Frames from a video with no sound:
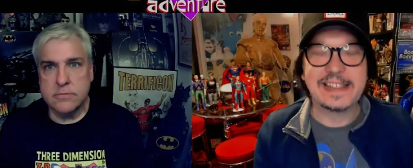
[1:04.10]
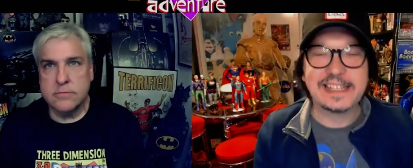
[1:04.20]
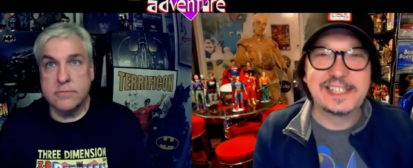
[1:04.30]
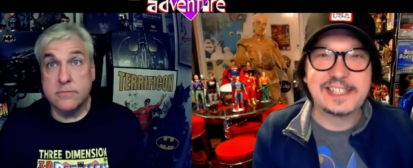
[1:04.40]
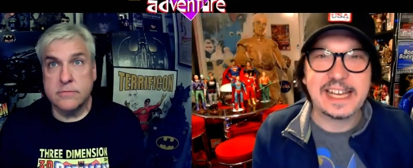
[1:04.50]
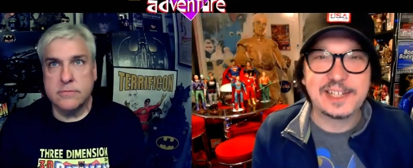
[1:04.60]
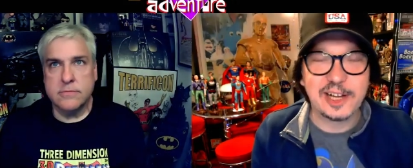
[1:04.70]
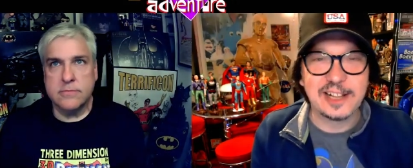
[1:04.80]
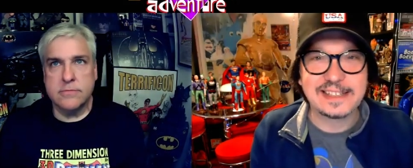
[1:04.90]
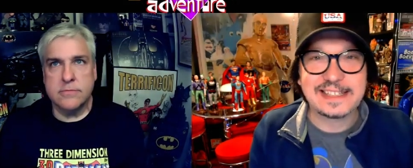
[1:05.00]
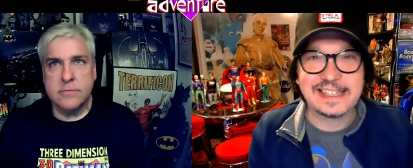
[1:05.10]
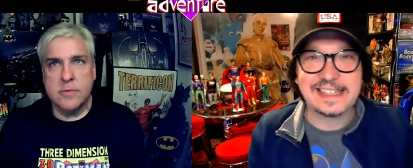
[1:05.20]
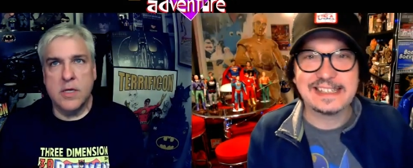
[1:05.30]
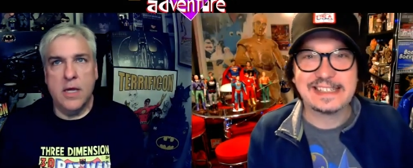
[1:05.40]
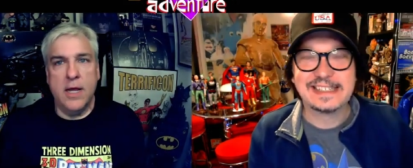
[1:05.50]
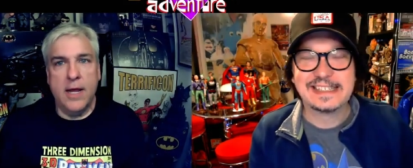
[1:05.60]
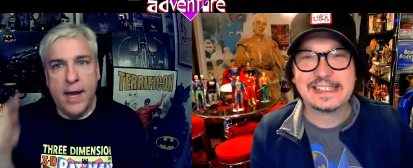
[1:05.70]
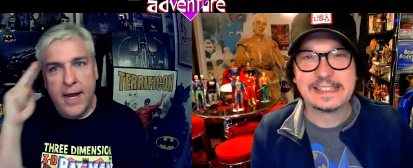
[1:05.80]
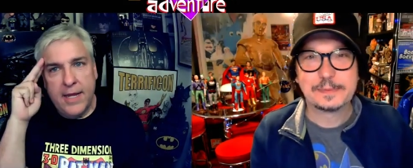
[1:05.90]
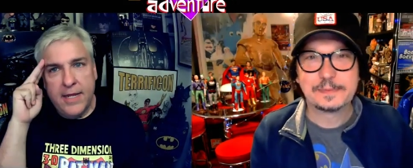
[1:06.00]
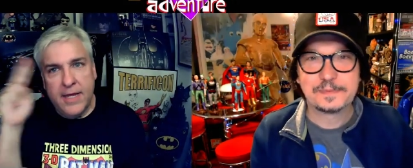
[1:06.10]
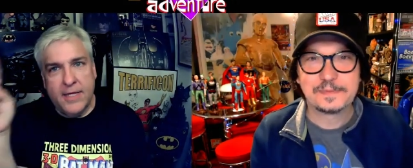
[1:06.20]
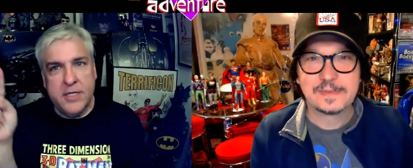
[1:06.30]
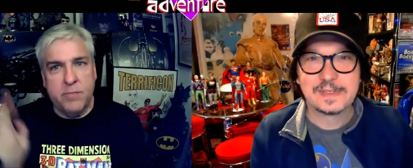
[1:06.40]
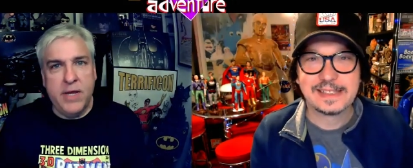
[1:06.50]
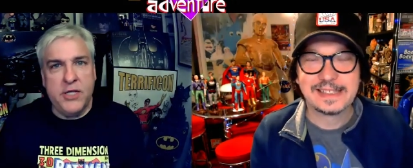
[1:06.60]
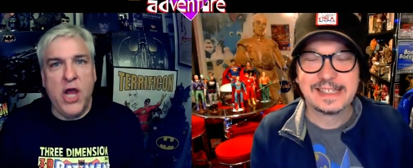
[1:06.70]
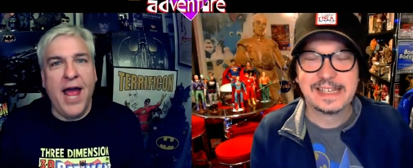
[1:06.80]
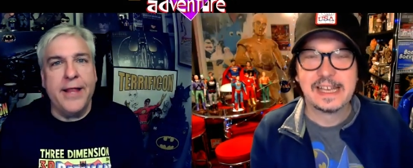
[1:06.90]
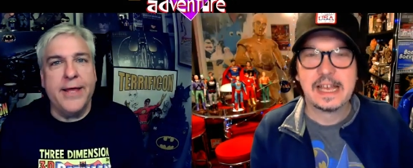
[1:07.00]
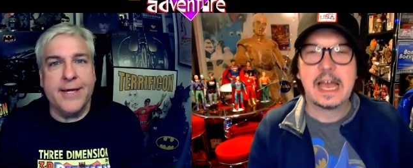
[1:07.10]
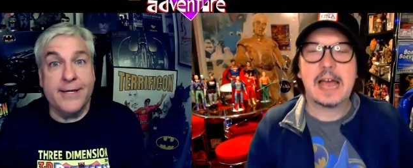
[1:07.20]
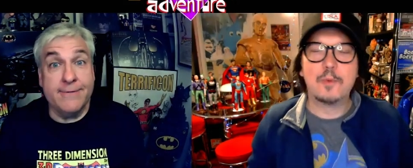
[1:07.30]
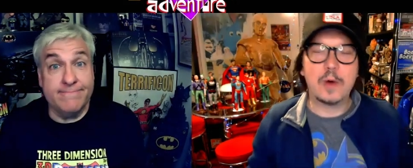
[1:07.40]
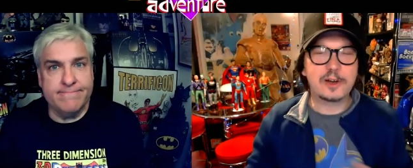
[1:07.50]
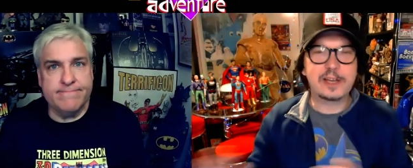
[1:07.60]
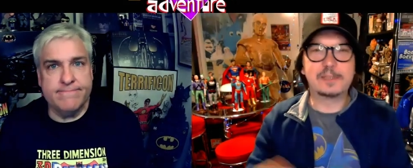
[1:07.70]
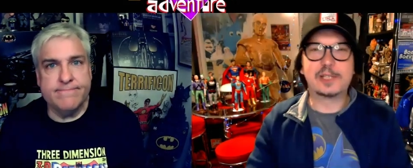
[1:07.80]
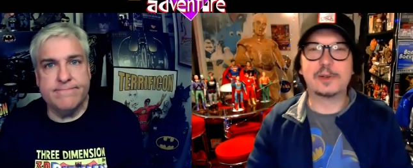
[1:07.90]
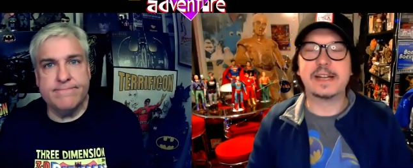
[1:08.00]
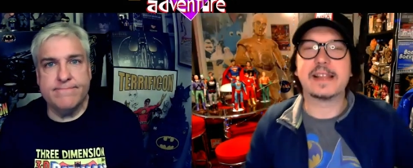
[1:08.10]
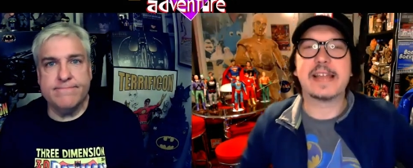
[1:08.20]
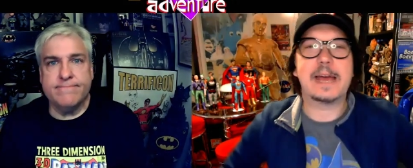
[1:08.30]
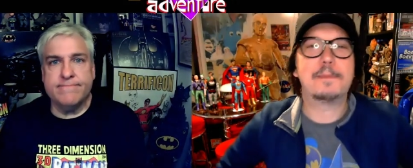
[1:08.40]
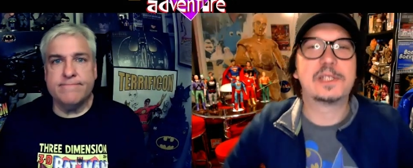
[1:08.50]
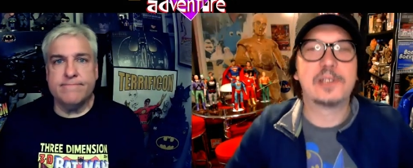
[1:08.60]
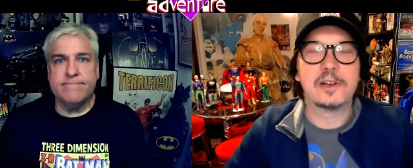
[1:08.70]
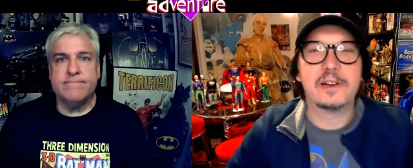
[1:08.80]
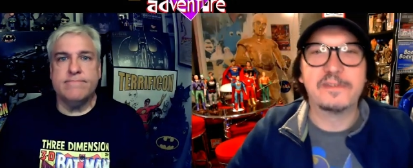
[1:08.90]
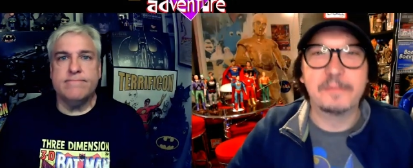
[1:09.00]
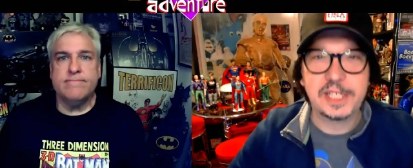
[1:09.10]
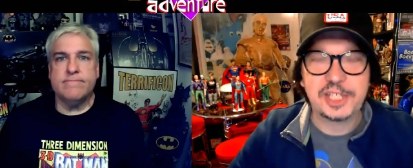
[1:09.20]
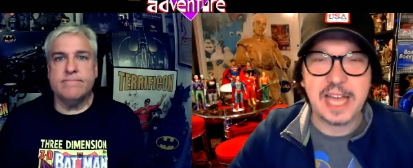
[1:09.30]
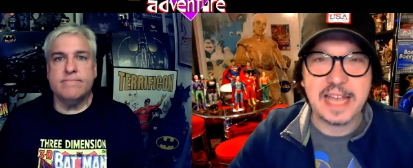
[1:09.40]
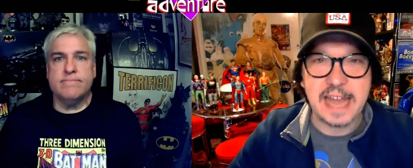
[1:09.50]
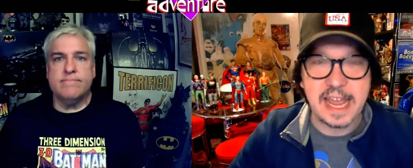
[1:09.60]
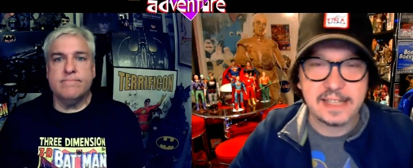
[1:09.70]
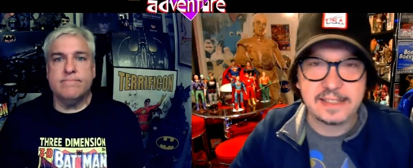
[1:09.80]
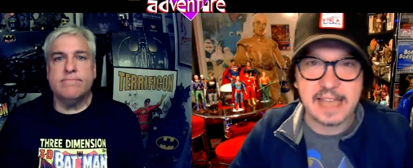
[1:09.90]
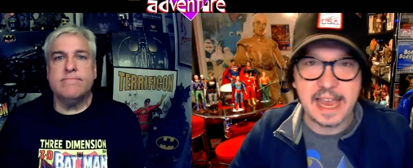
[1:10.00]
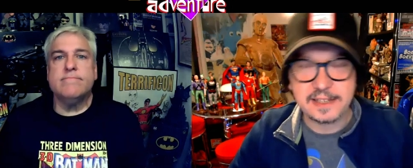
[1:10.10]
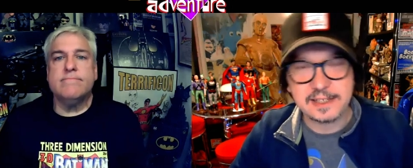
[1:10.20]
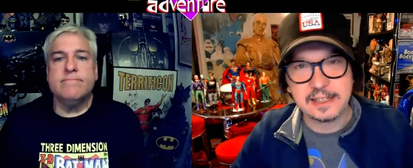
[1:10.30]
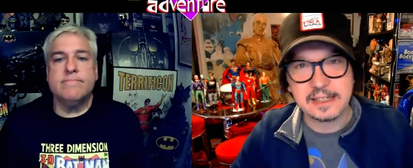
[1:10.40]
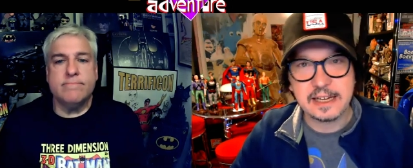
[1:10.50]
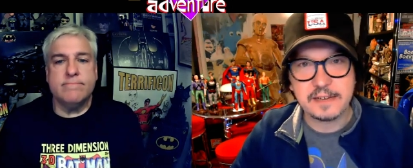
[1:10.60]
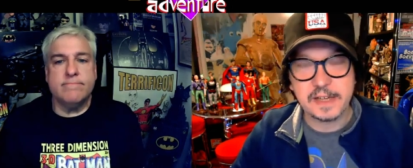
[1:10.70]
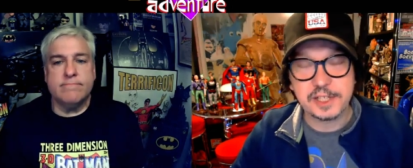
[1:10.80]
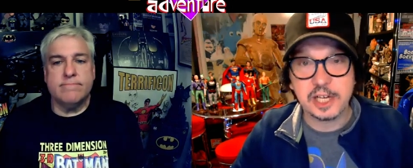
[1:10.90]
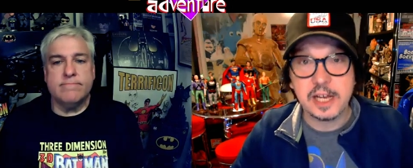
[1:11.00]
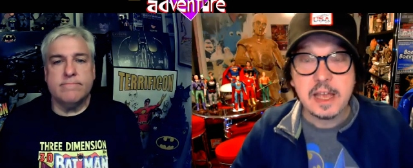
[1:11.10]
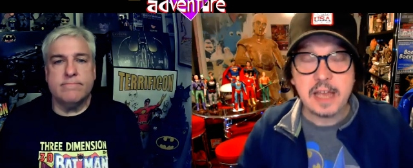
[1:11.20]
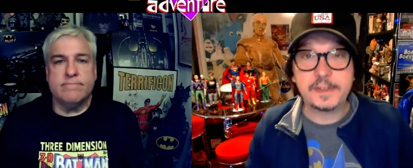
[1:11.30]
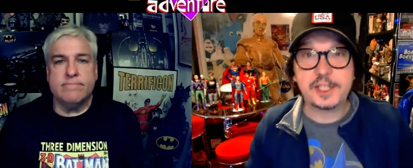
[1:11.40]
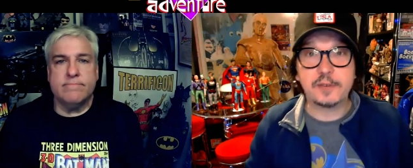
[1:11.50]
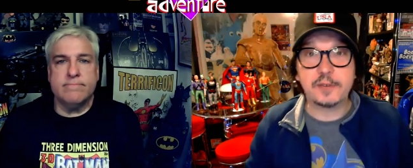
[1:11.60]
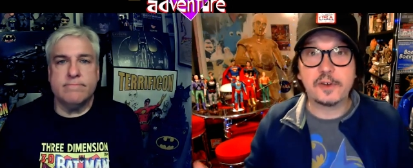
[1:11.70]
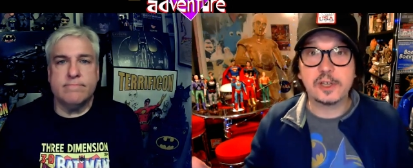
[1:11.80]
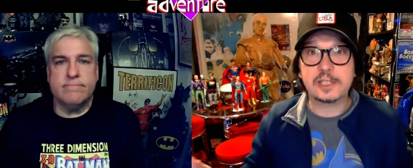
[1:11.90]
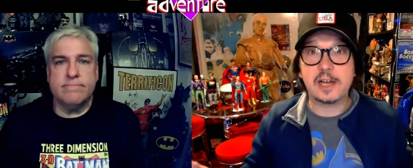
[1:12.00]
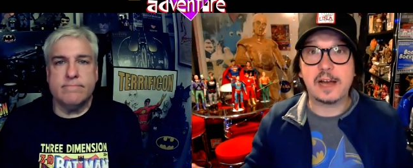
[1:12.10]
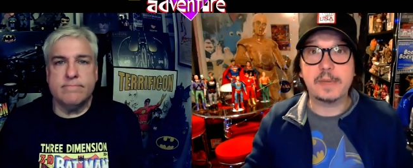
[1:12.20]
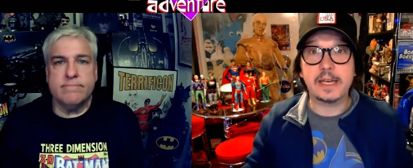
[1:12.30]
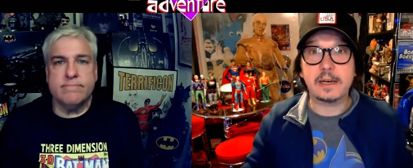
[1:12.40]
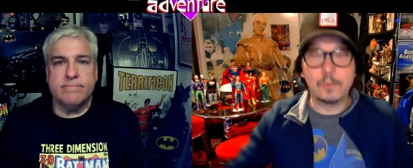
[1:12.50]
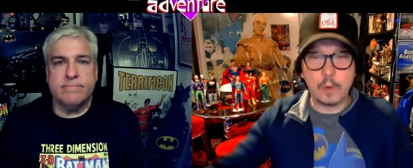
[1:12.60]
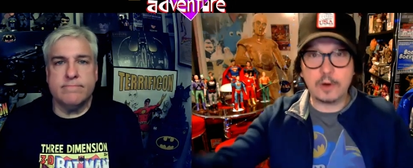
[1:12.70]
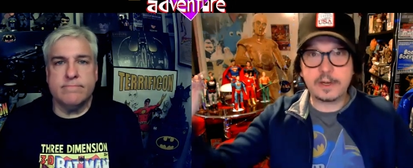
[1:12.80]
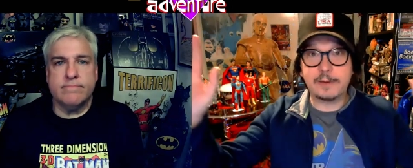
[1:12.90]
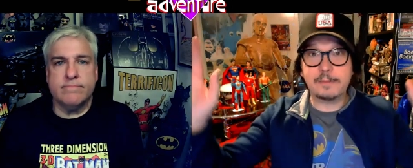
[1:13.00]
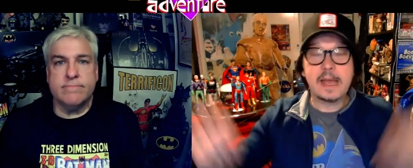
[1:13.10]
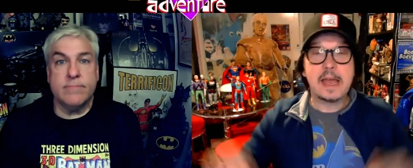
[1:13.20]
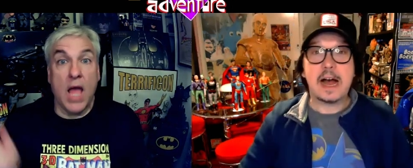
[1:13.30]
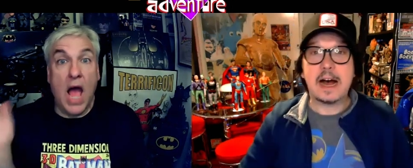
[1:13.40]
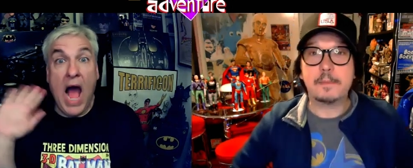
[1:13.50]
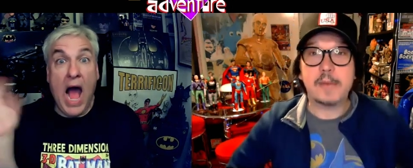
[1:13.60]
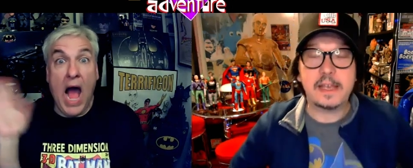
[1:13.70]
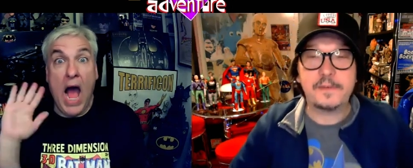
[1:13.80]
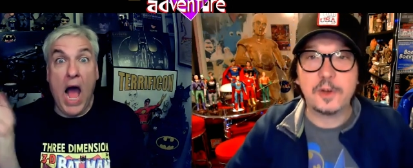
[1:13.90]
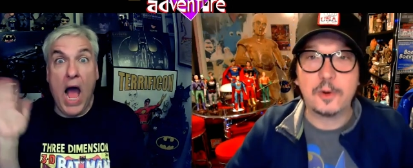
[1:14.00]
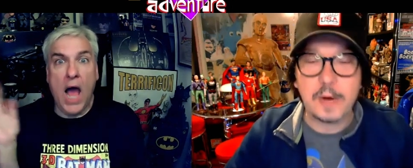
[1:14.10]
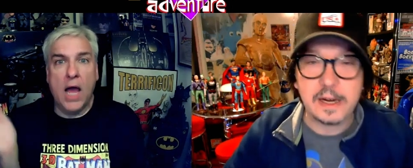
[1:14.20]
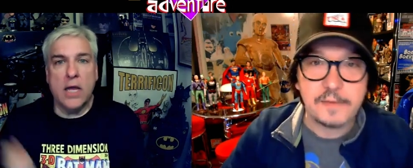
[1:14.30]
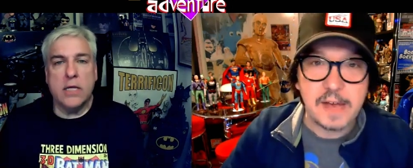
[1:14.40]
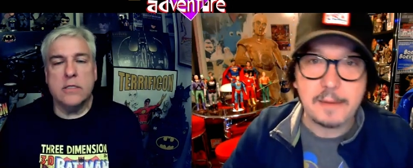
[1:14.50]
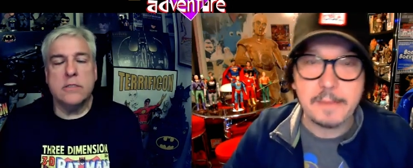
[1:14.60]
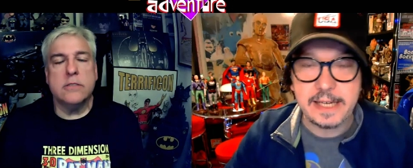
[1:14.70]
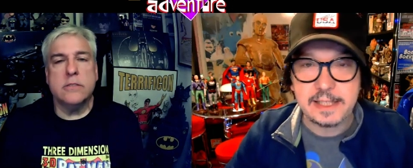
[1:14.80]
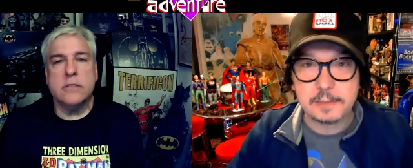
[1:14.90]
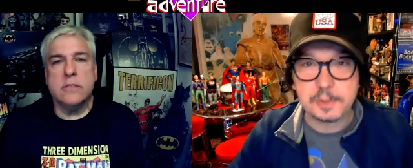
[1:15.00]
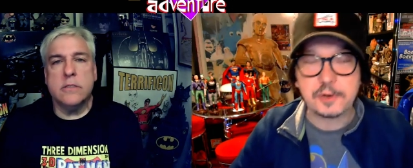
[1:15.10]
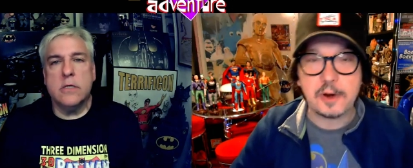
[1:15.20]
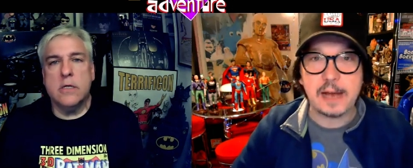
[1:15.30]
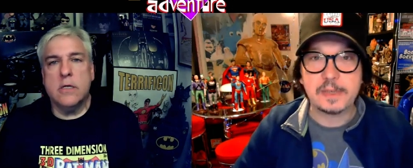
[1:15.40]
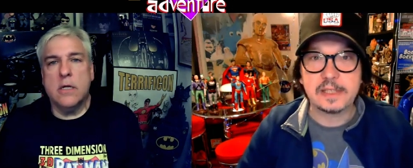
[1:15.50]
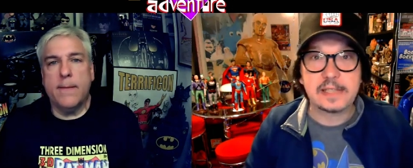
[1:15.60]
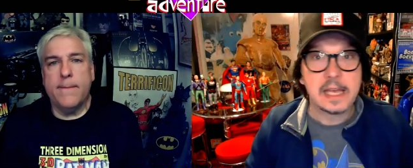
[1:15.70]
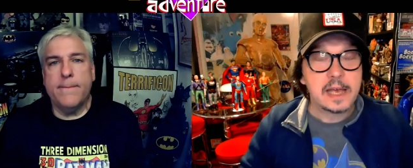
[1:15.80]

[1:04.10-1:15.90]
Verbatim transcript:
Speaker 1: this is Ed Dollister. And this is Mitch Halleck. And welcome to another episode of Mitch and Ed's Excellent Adventure. If it's your first time here, welcome. Um, if you're one of our many subscribers,